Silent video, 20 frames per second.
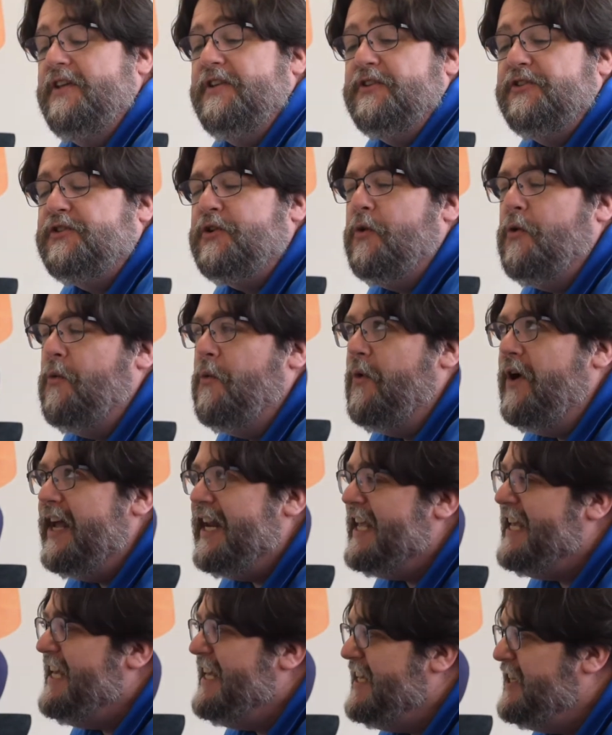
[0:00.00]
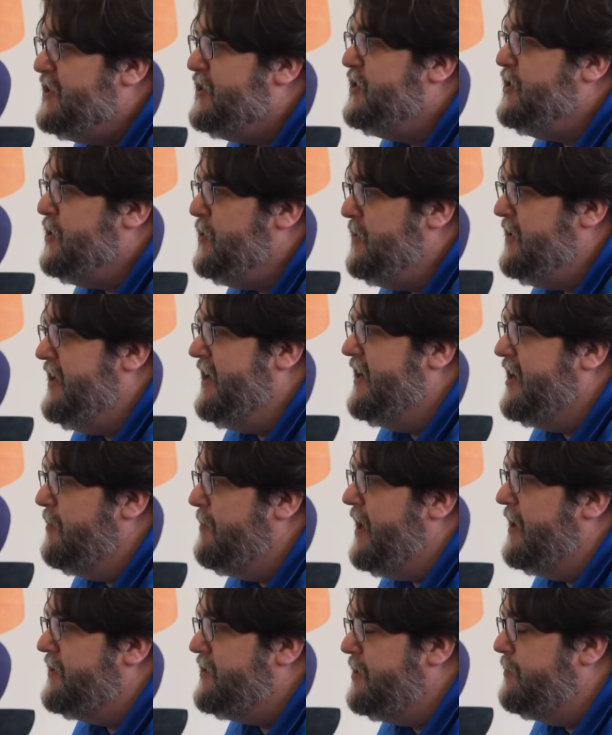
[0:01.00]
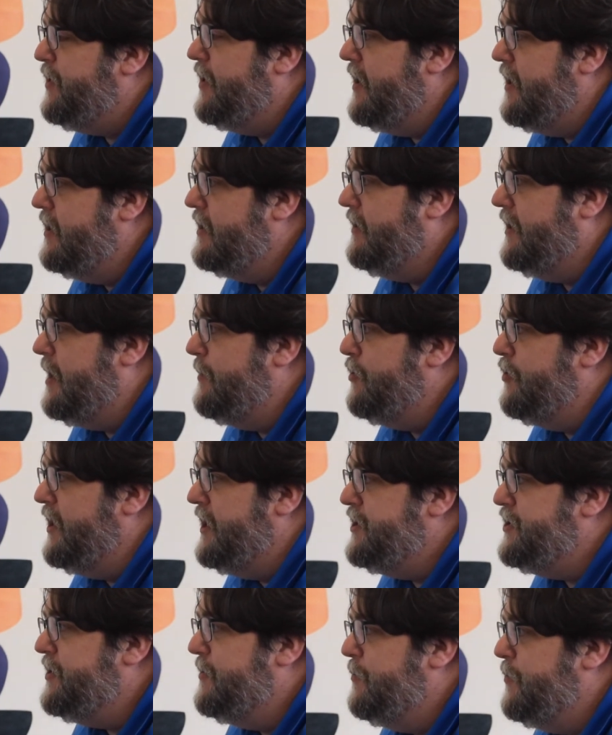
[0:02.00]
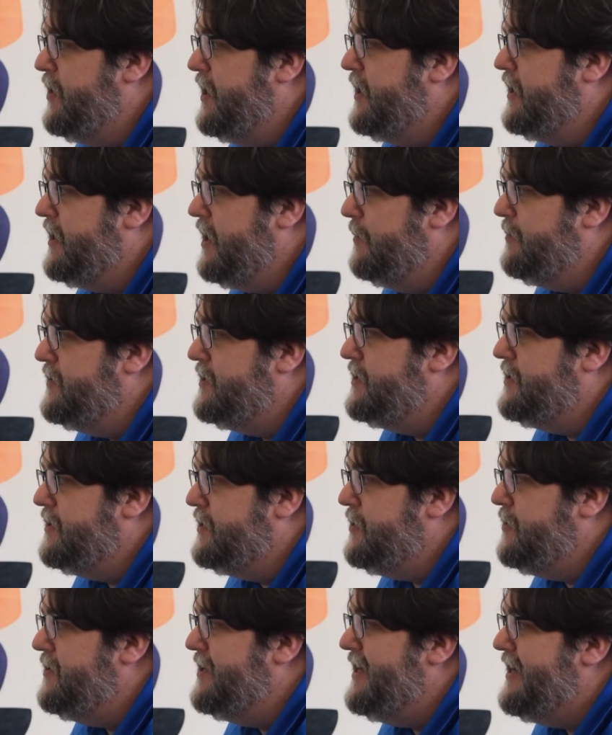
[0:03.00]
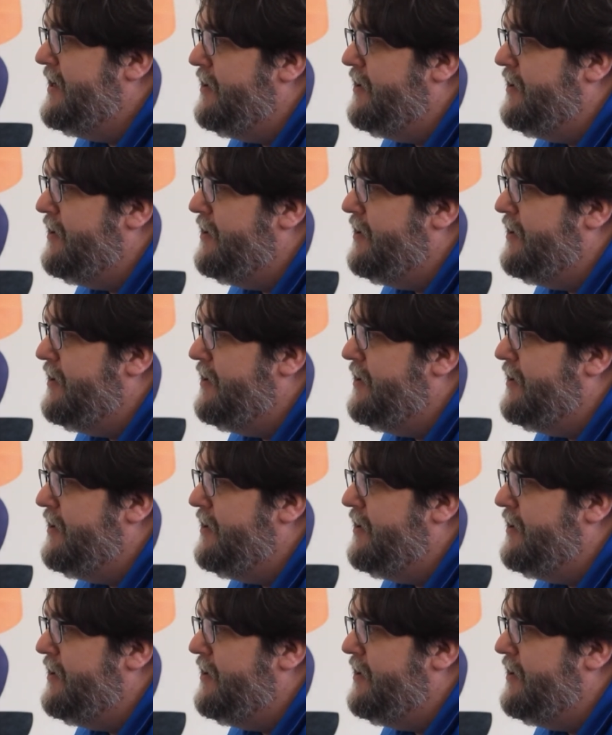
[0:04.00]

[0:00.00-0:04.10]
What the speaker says: So what is unique about supplier collaboration when it comes to the